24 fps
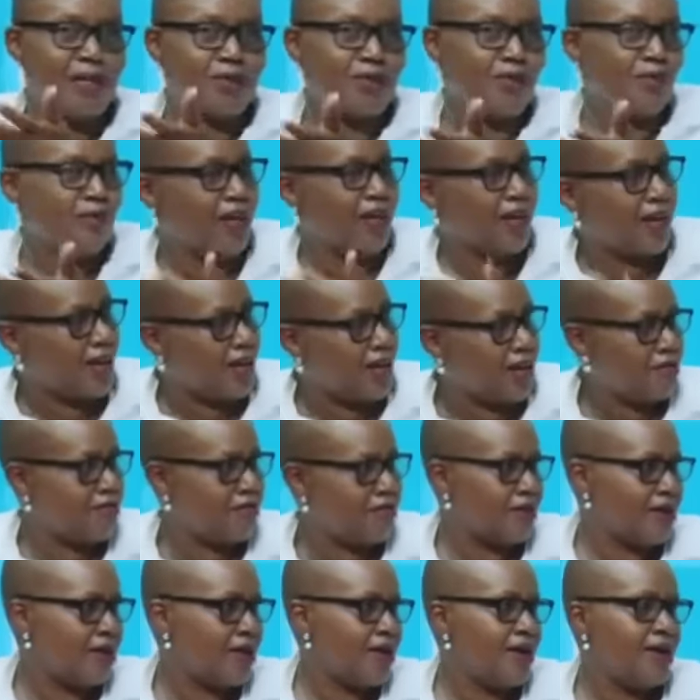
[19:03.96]
part of the
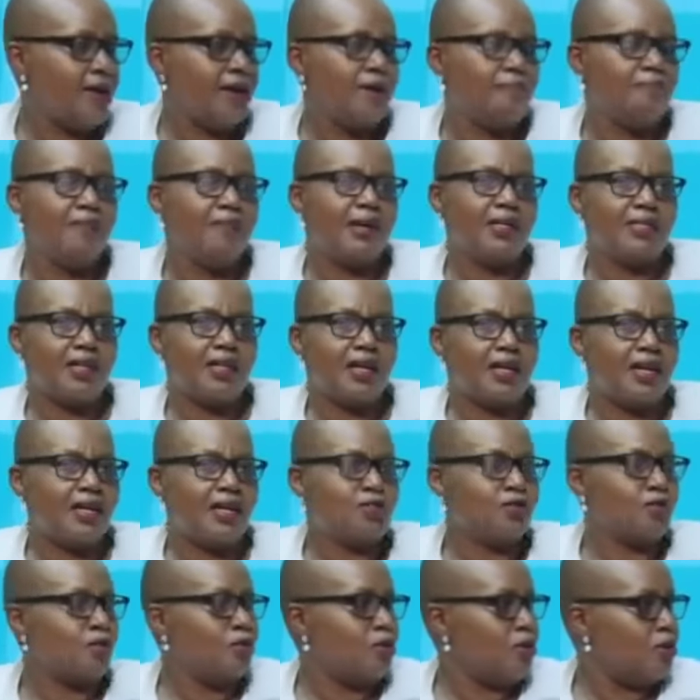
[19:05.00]
country. But
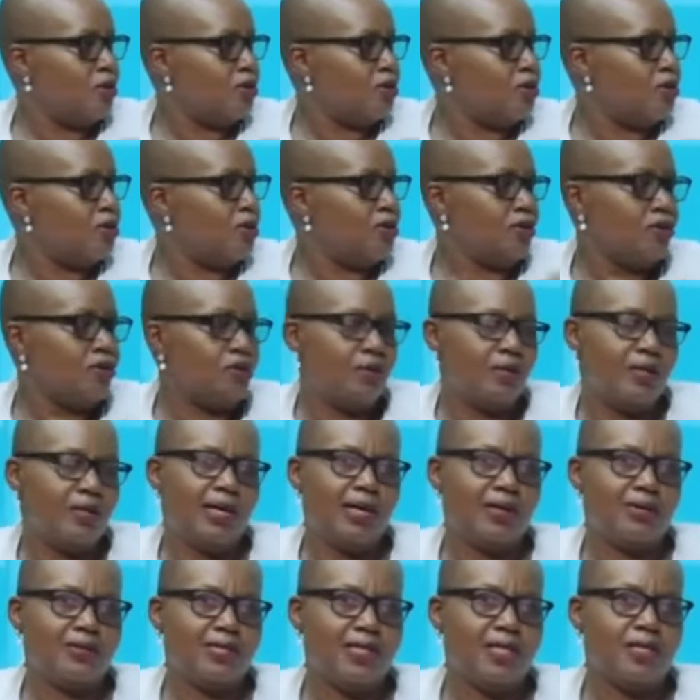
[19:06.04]
as you all know,
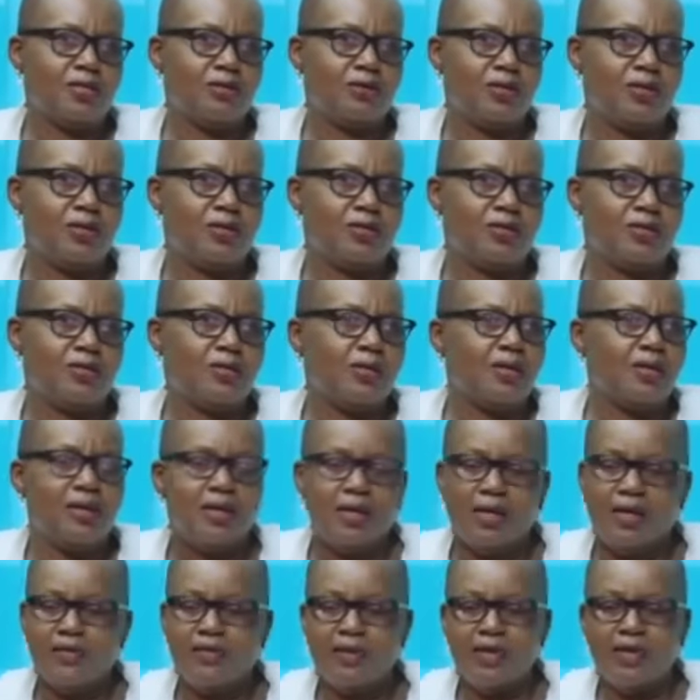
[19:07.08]
now Teso is
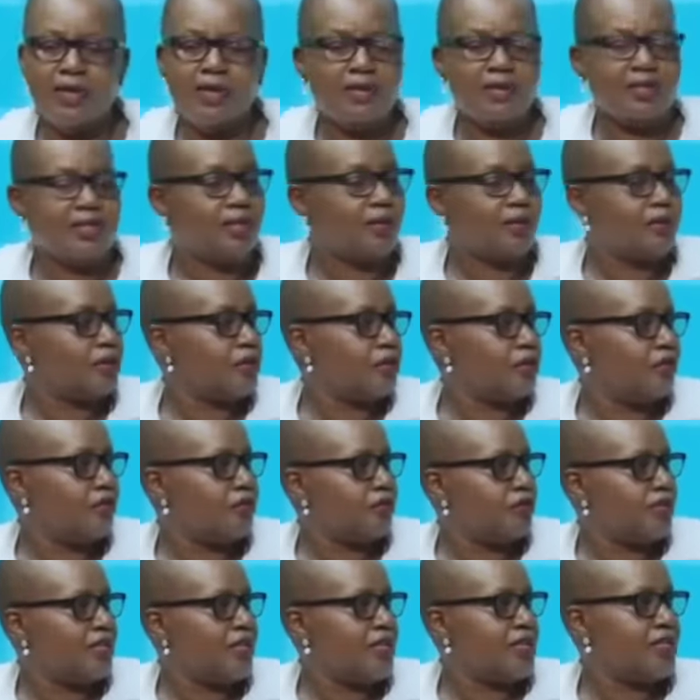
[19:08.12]
even the results
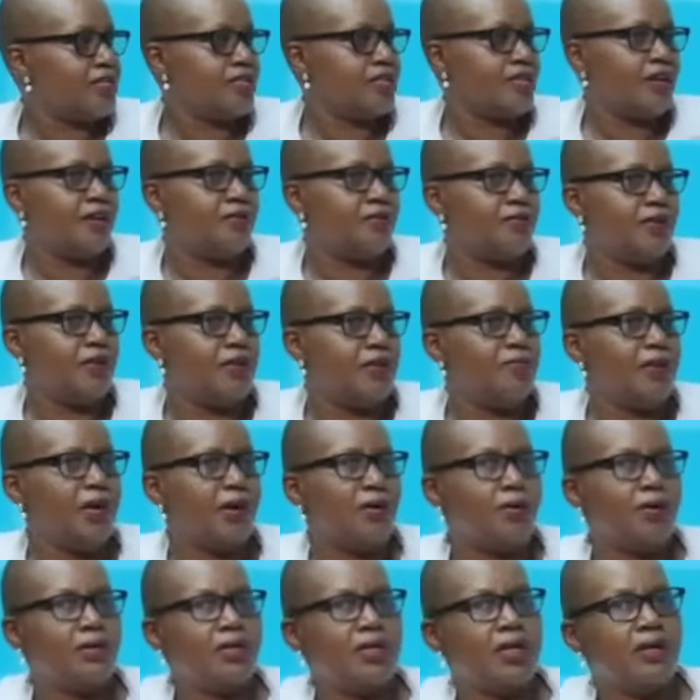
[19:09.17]
of today's
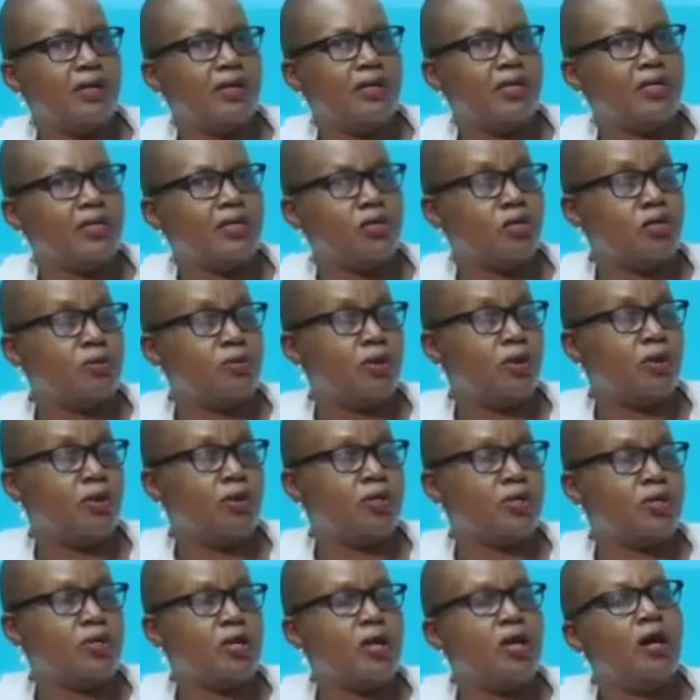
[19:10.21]
feedback on the registration,
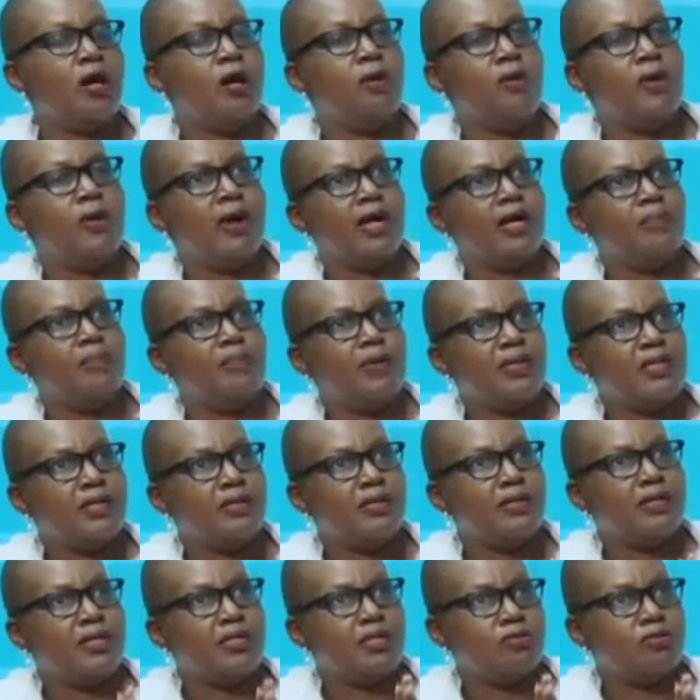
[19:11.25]
because we had party
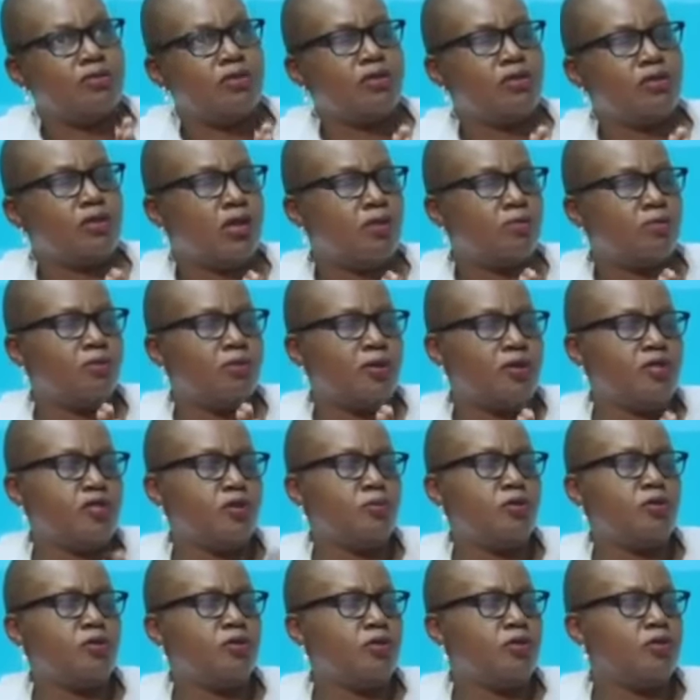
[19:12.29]
registration and
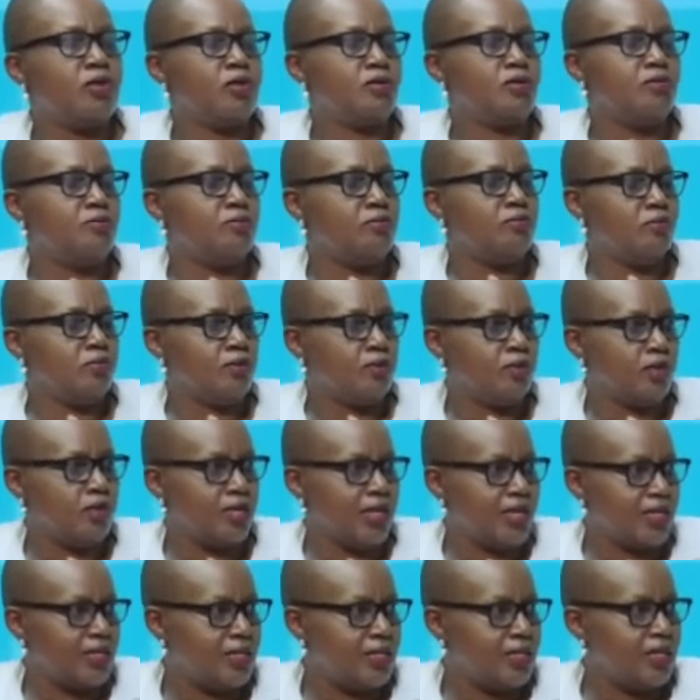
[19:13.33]
mobilization between the
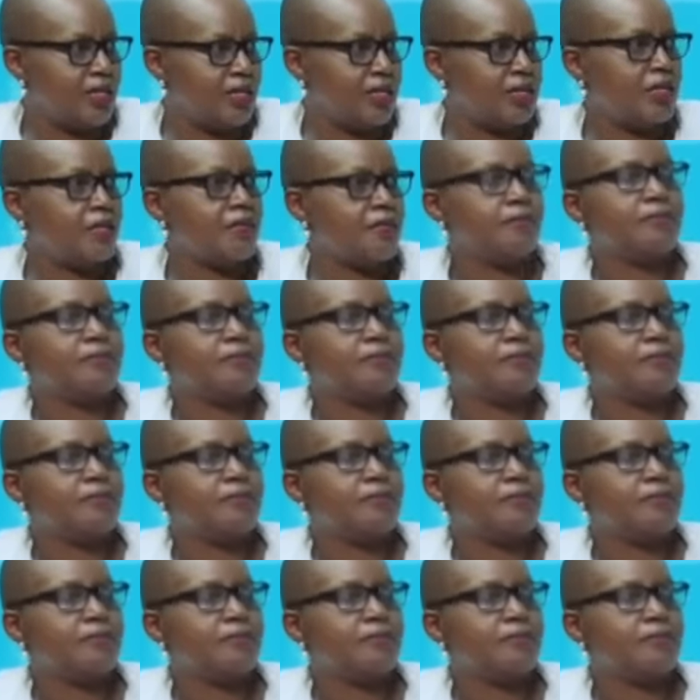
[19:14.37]
13th